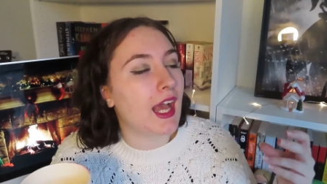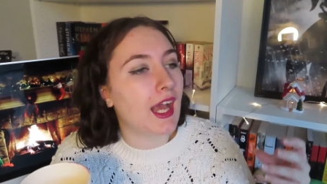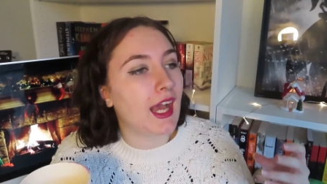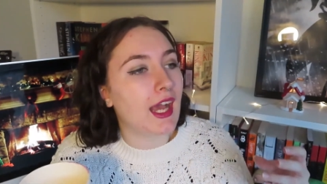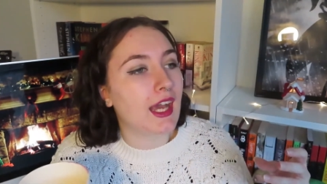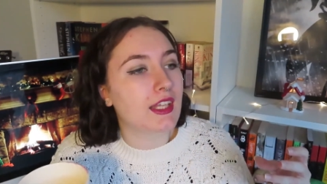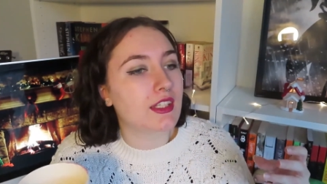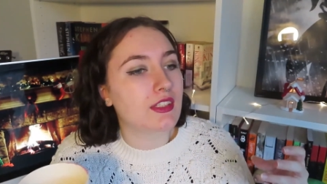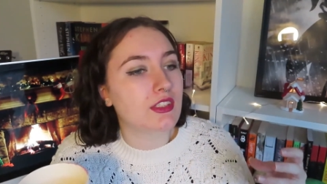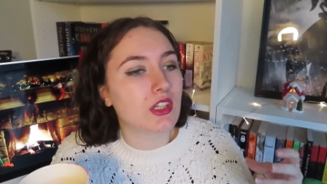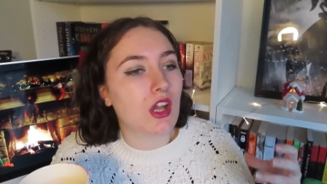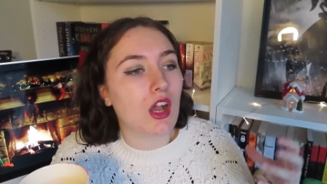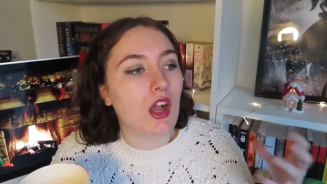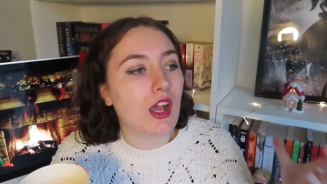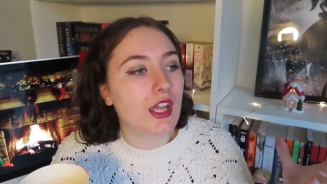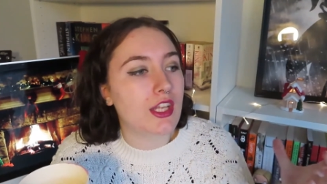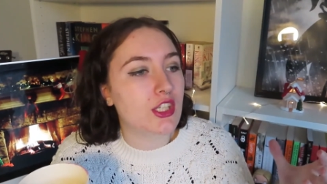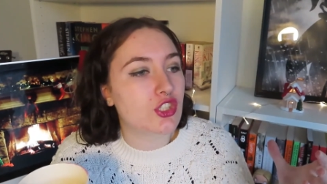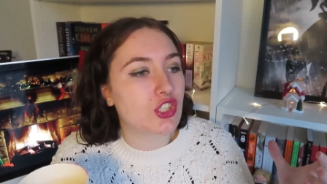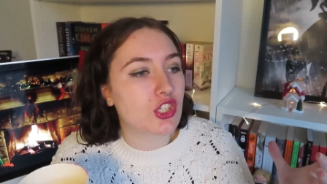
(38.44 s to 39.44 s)
and
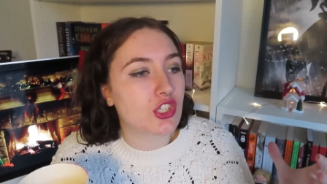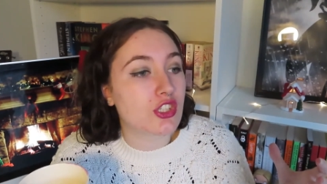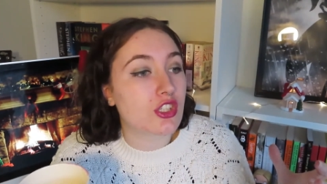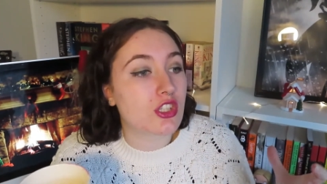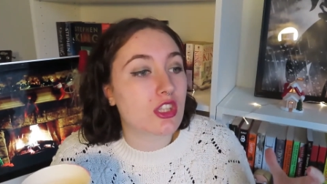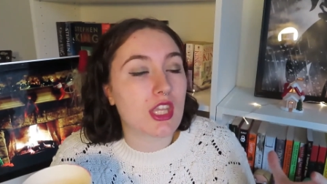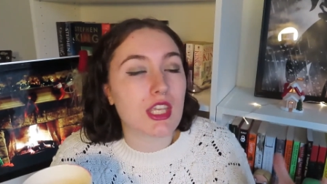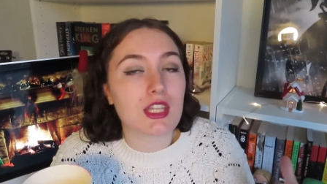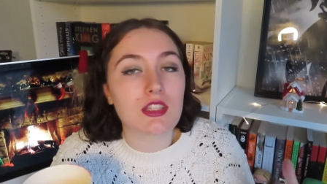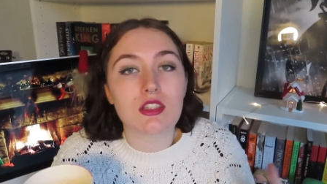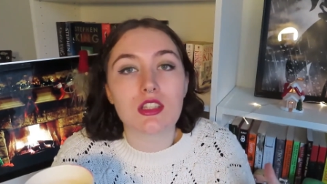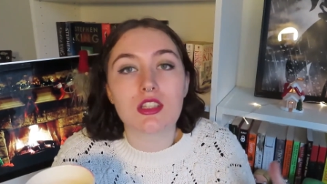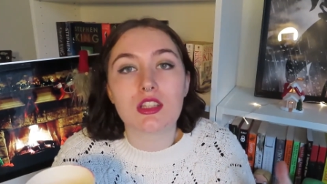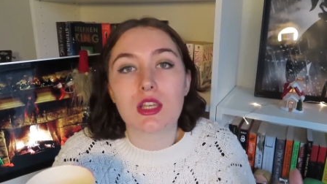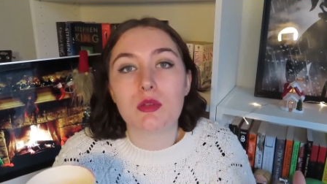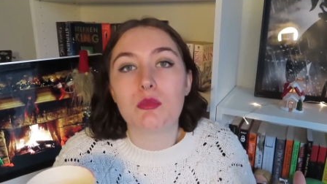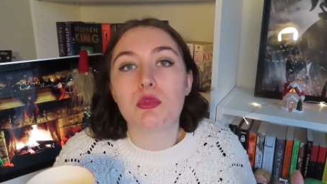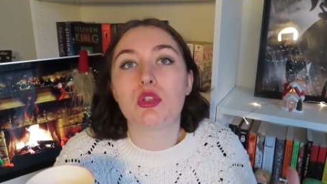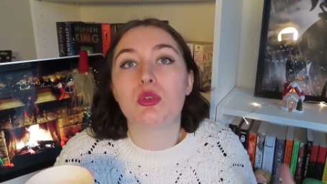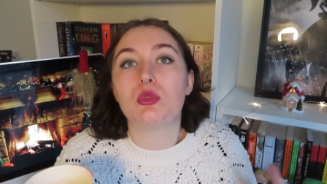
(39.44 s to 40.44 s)
i just think that
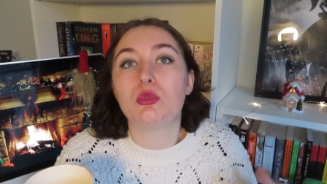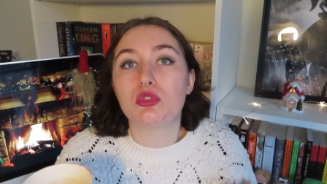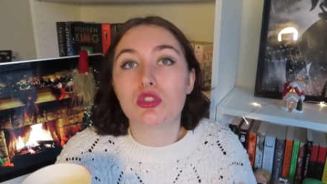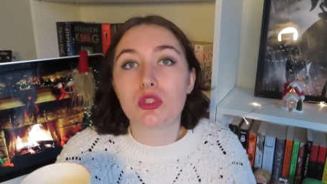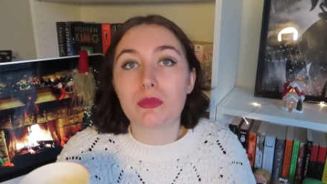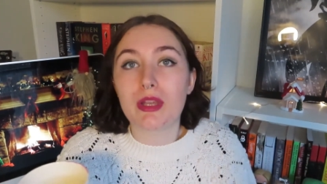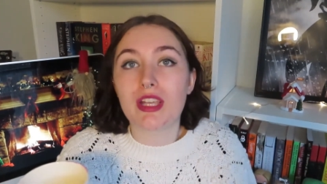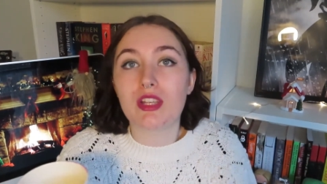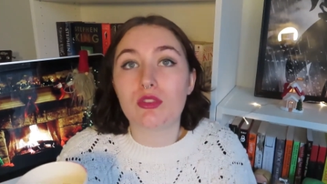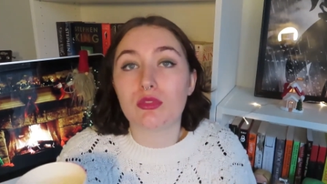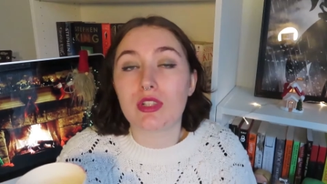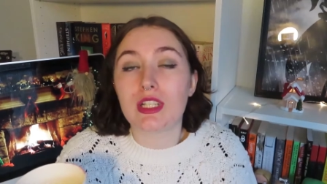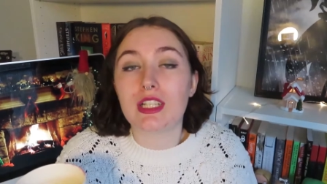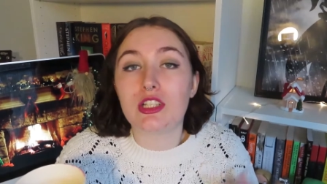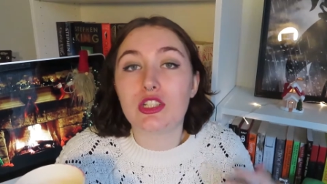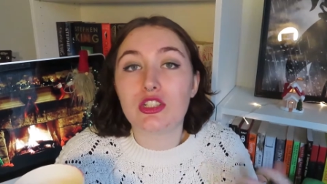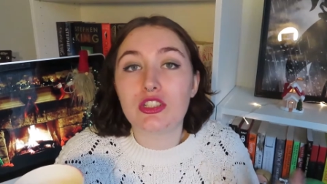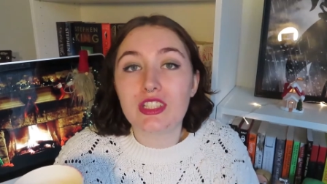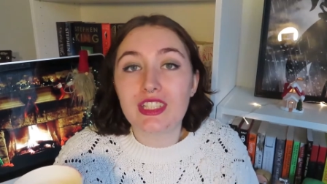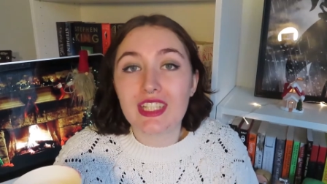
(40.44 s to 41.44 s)
they would also make
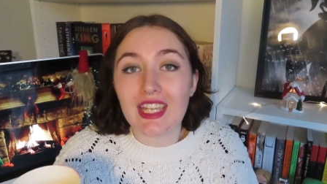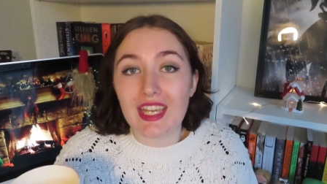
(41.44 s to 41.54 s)
really good